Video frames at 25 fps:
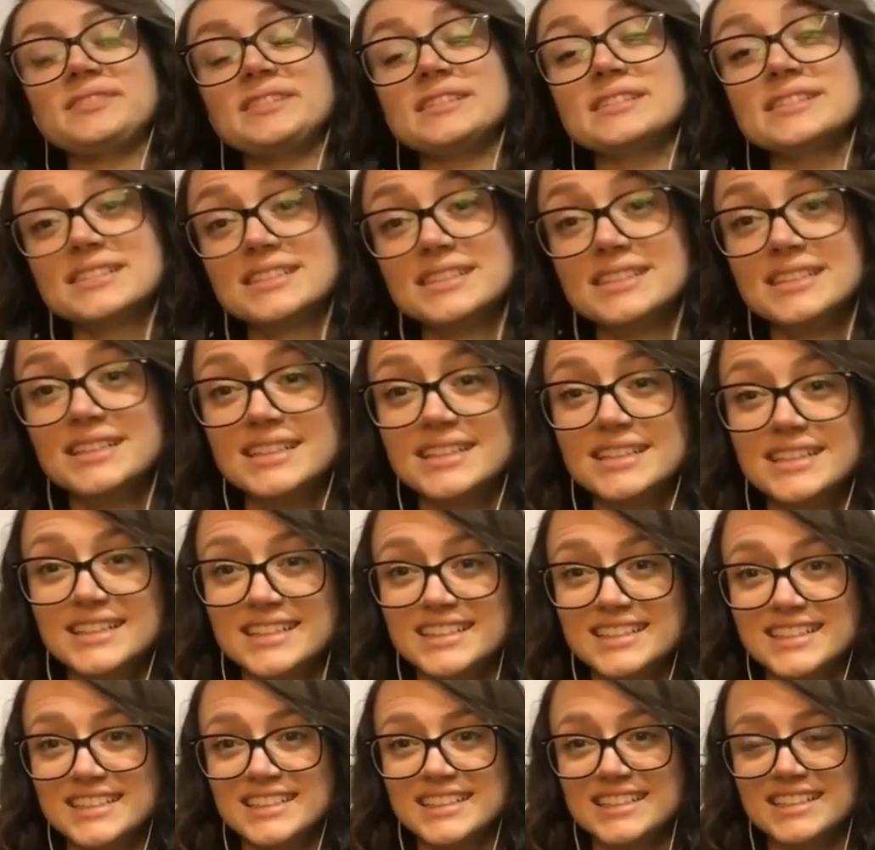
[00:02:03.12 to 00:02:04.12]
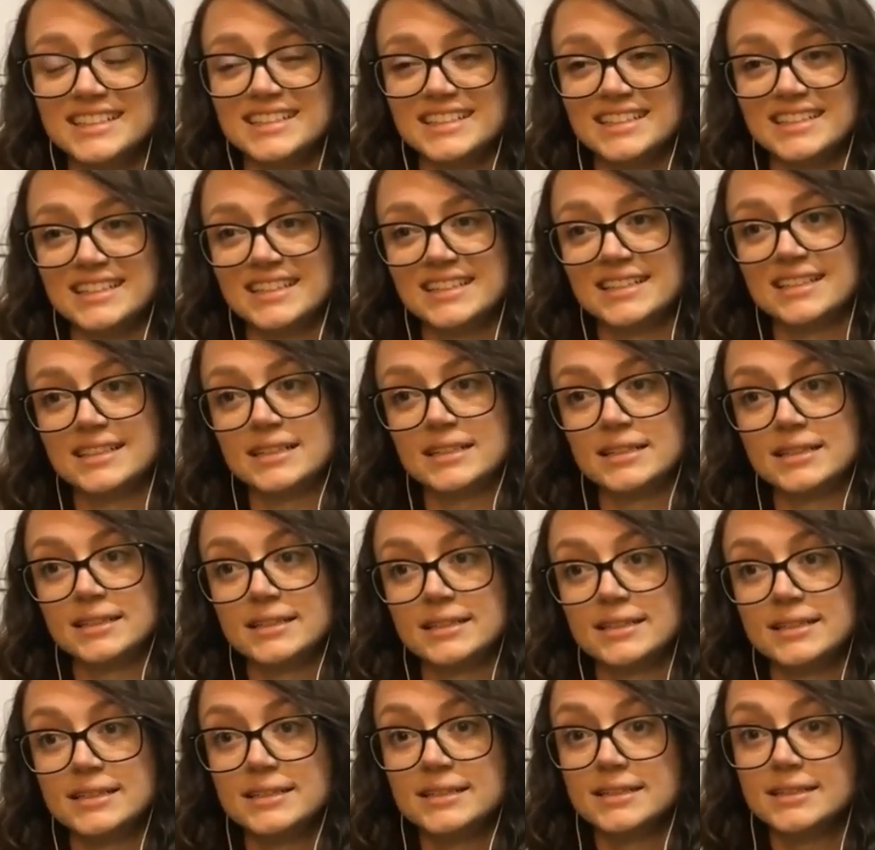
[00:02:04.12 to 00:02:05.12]

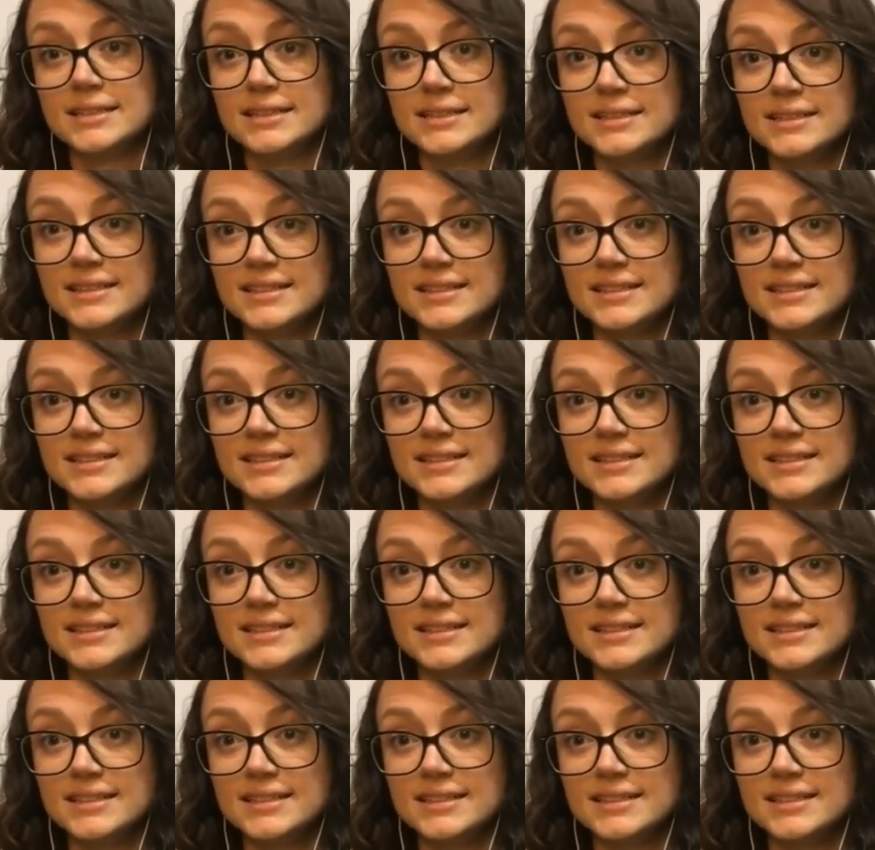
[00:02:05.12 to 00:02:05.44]
This person isn't speaking.